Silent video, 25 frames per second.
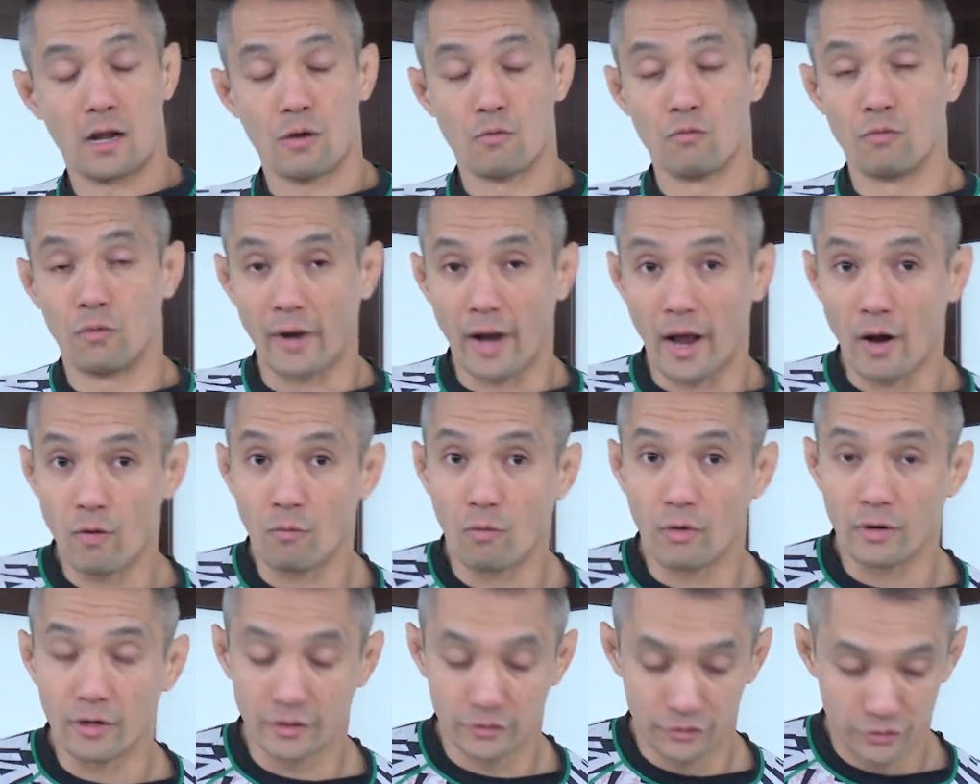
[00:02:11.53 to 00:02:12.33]
What I
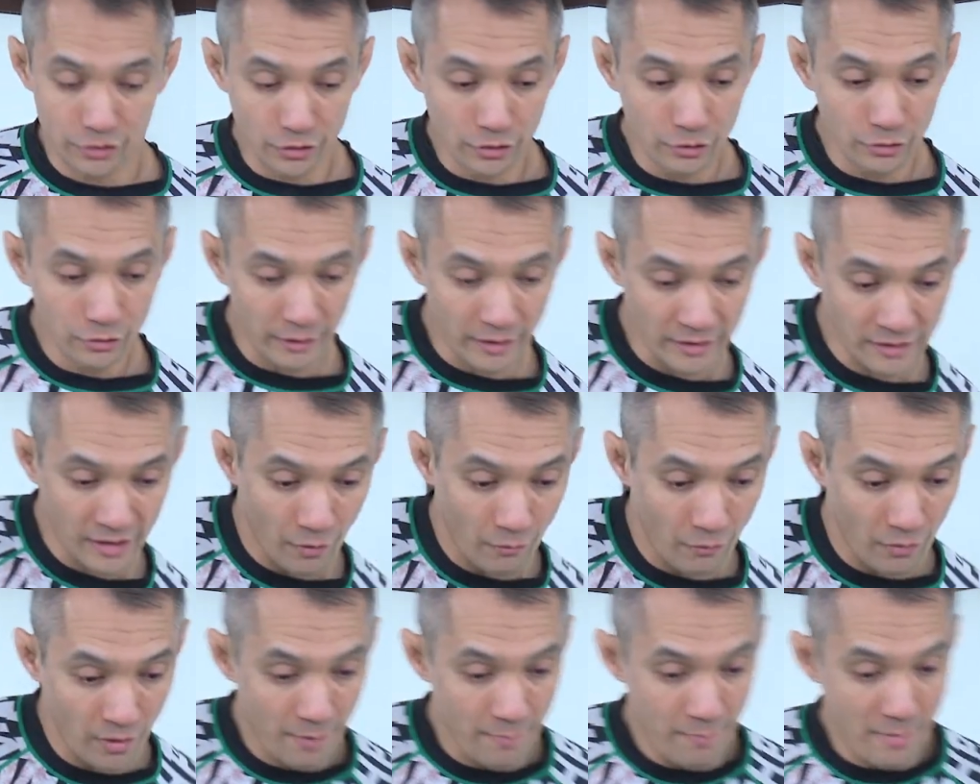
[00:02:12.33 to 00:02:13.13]
want to do is I
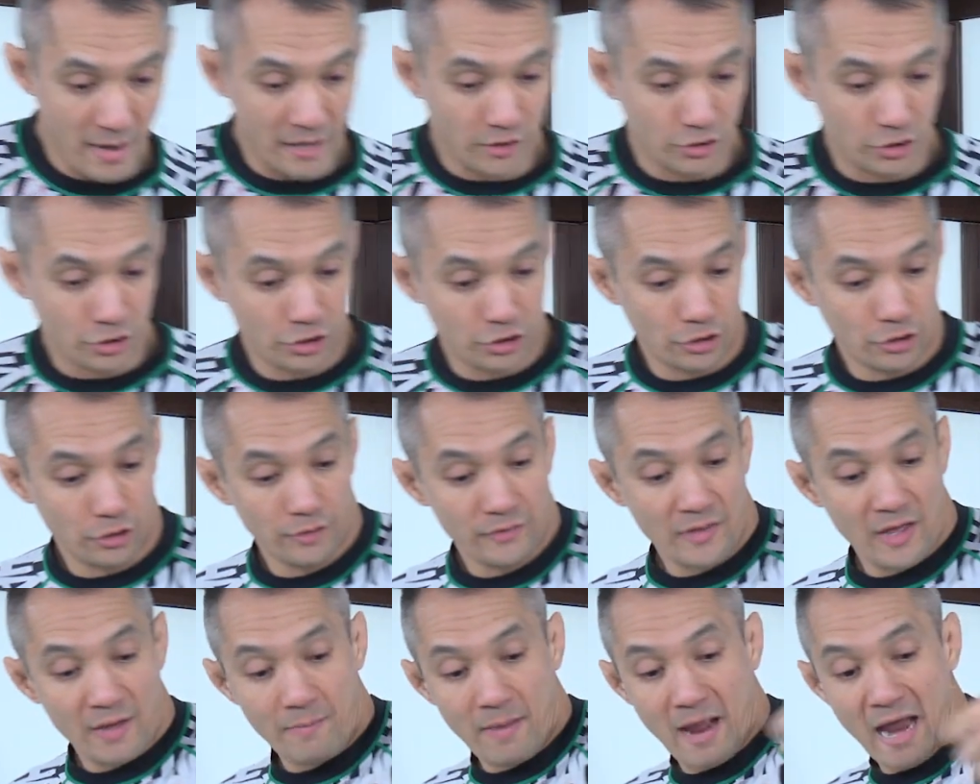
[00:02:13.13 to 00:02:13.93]
want to make
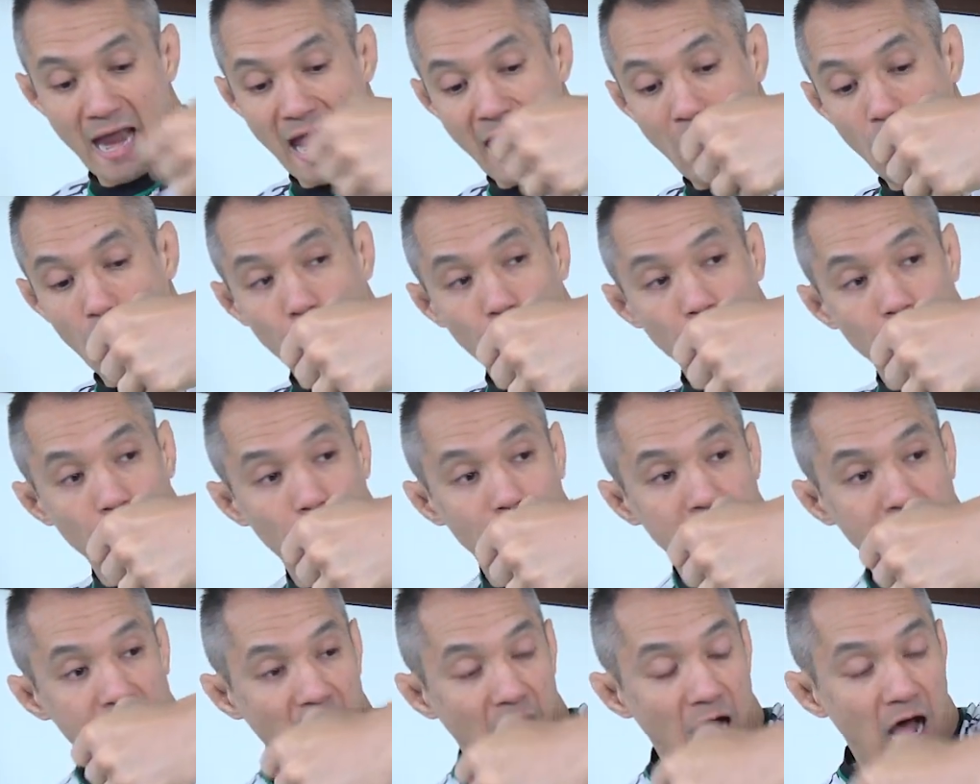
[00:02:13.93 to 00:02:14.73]
sure that my
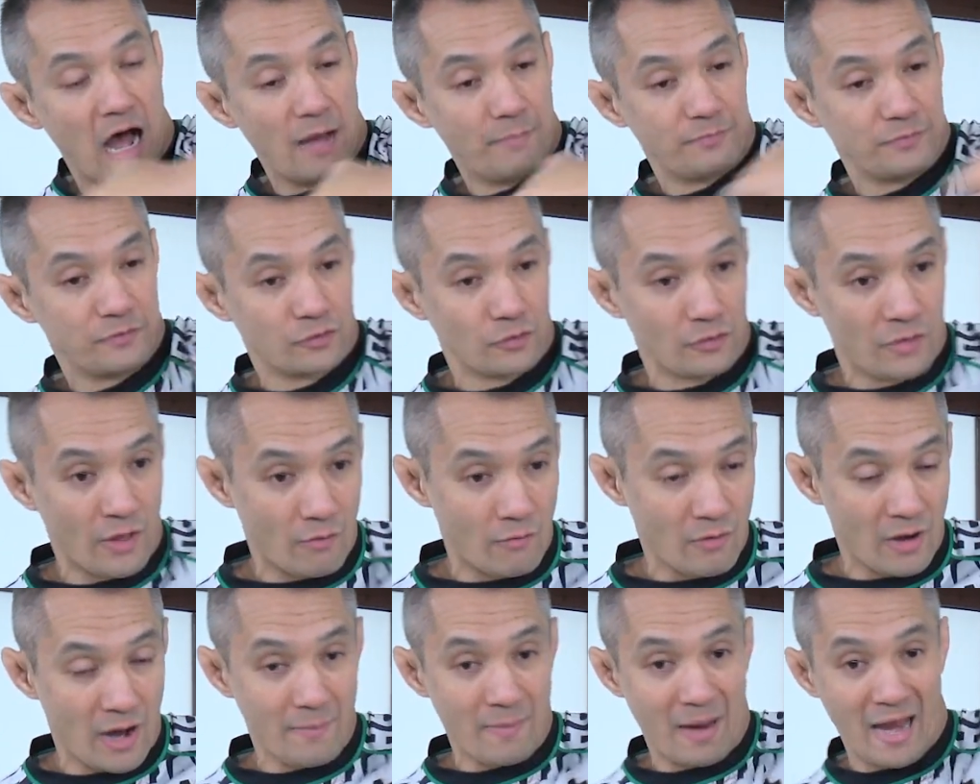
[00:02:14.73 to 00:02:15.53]
elbow is up so
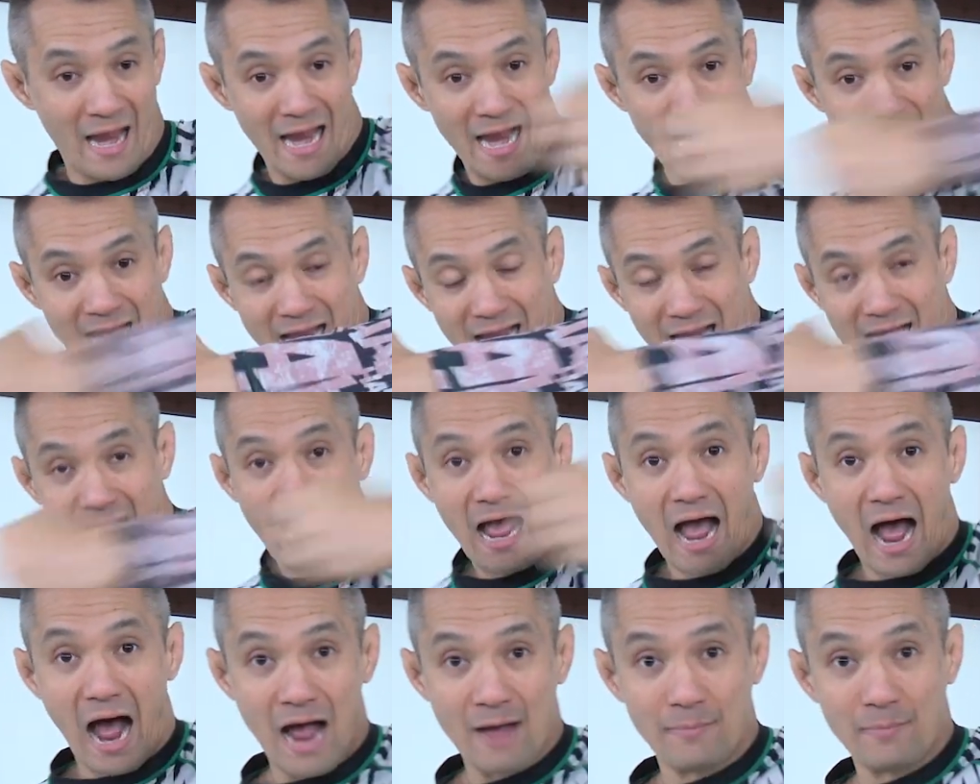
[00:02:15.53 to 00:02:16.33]
that when I'm
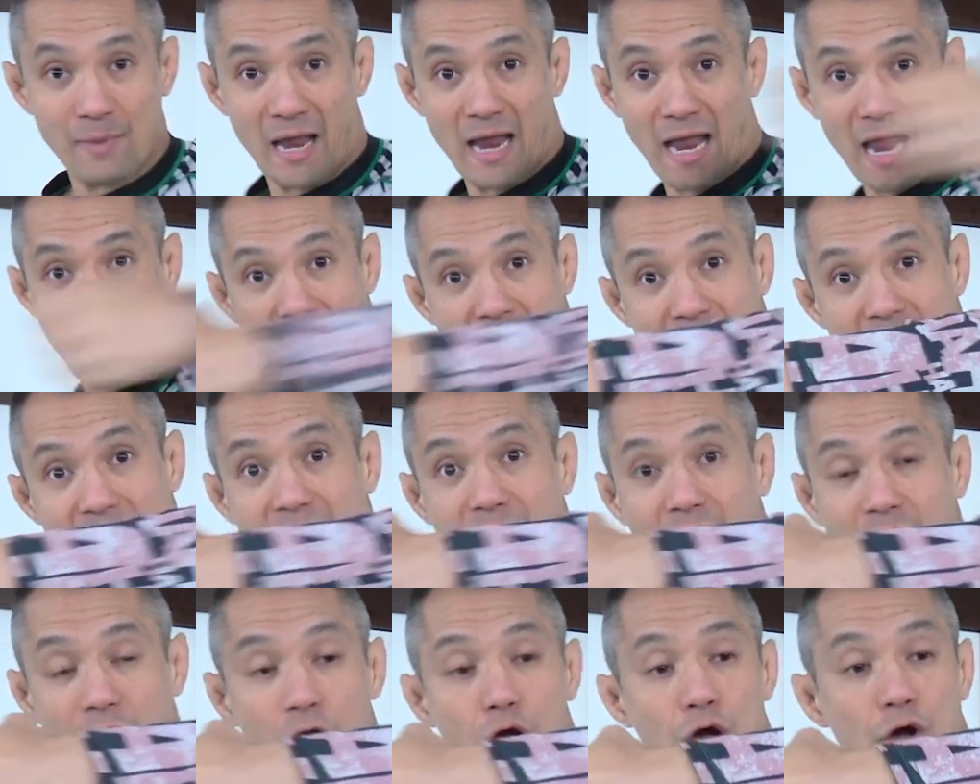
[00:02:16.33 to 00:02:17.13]

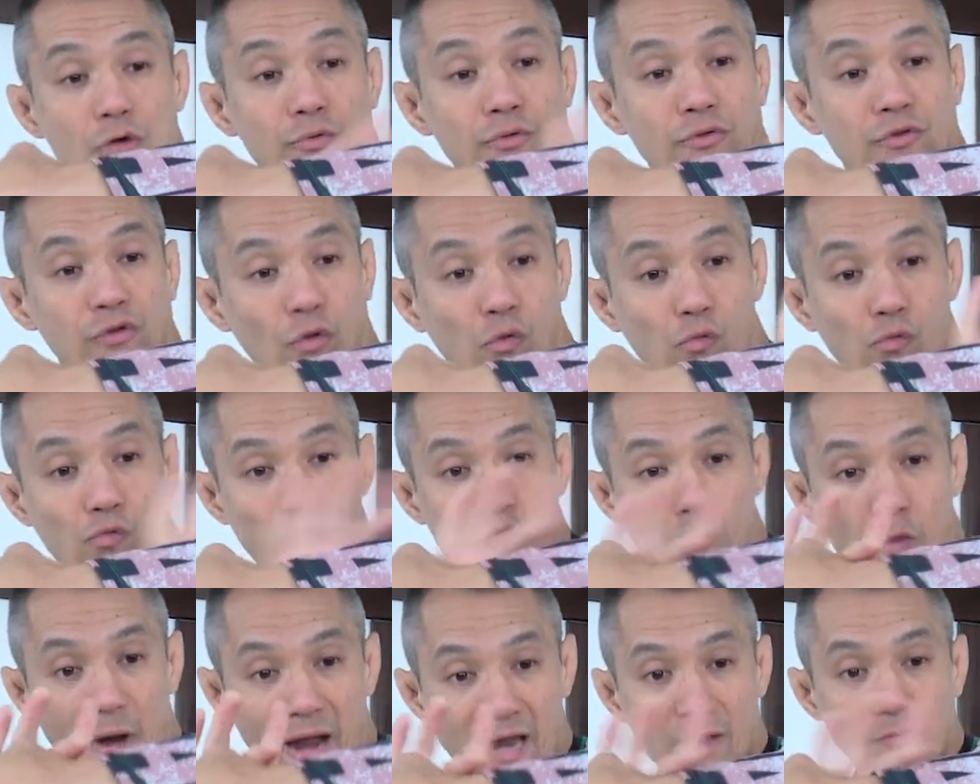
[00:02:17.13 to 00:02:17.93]
hitting with the
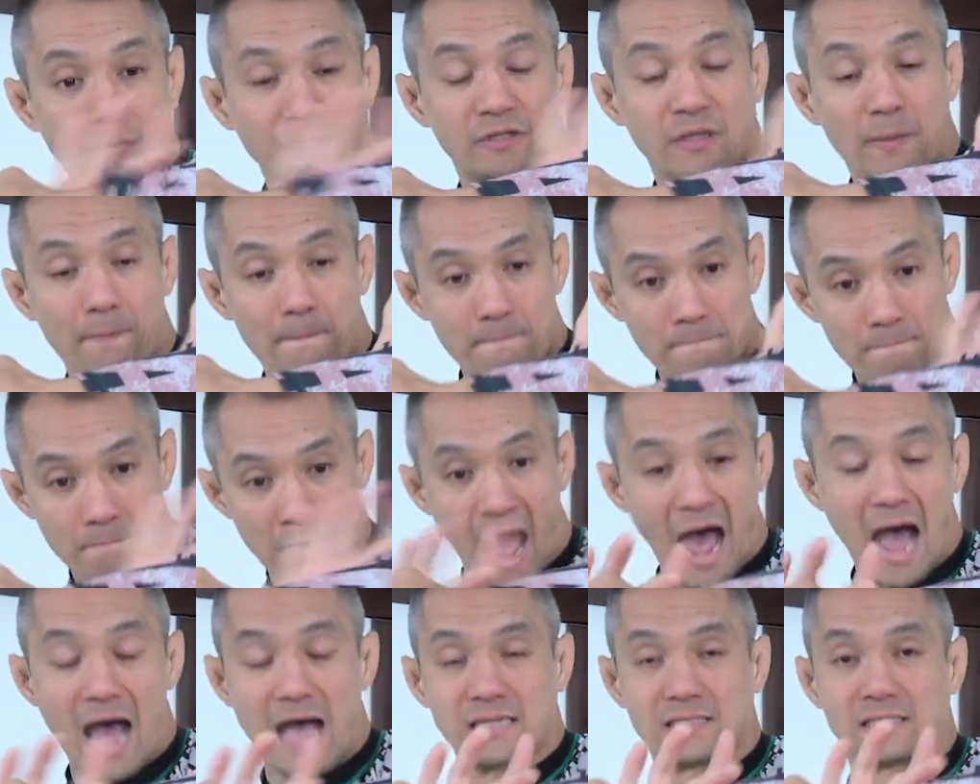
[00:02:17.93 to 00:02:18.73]
weight, with the
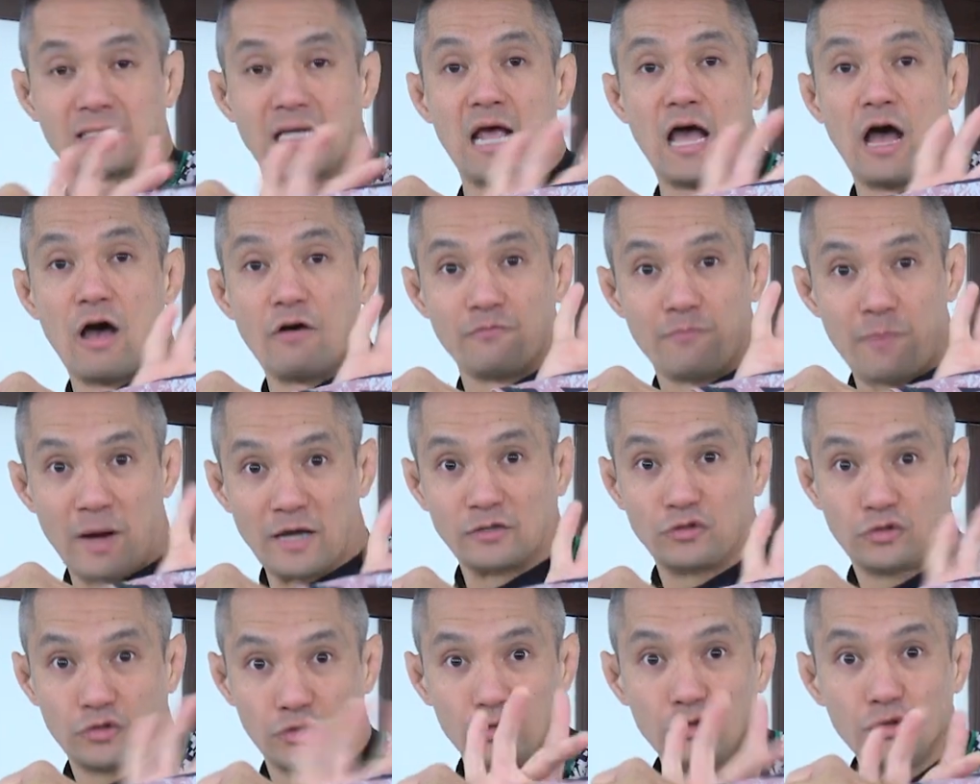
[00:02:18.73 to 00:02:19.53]
mass of
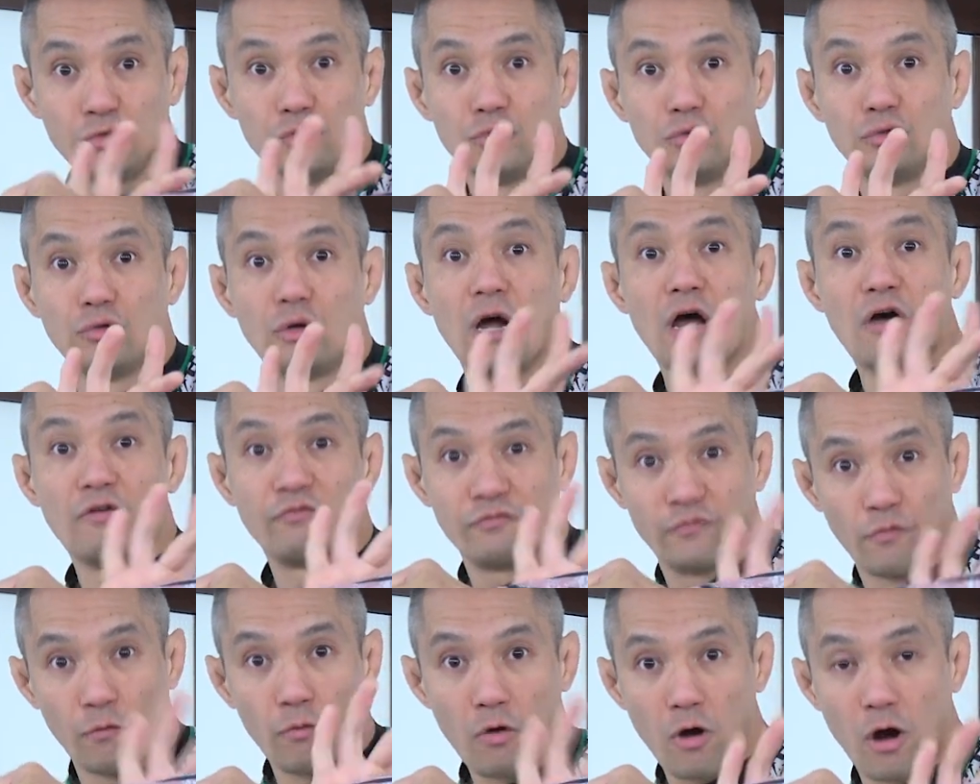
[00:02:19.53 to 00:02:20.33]
my 2
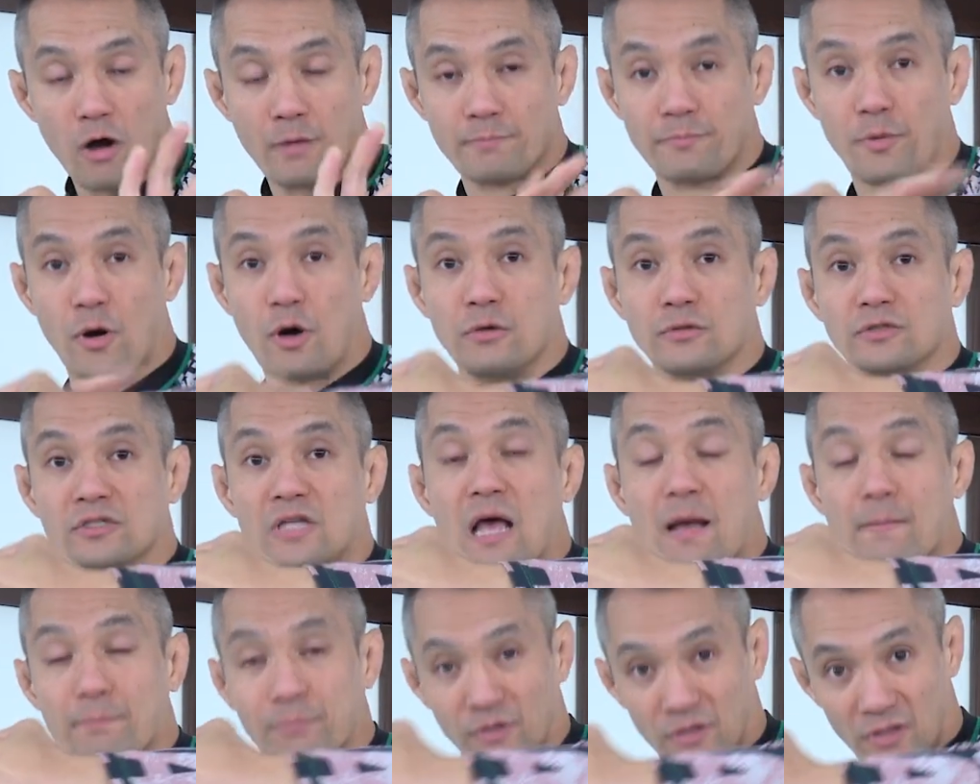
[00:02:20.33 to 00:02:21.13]
forearm bones
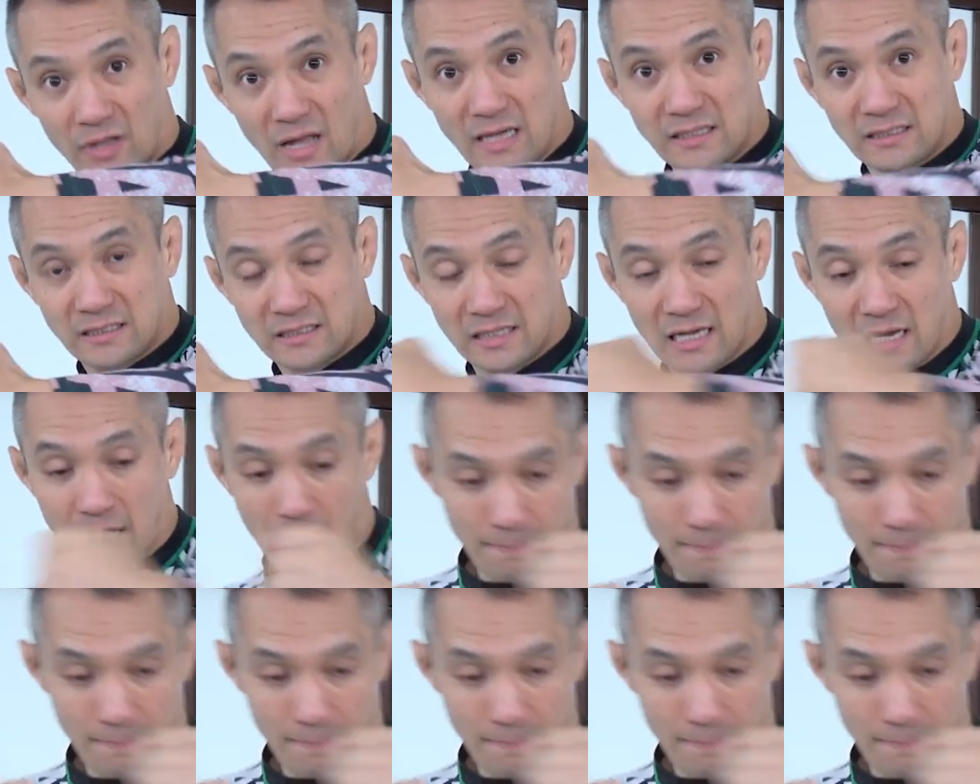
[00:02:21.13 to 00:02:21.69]
plus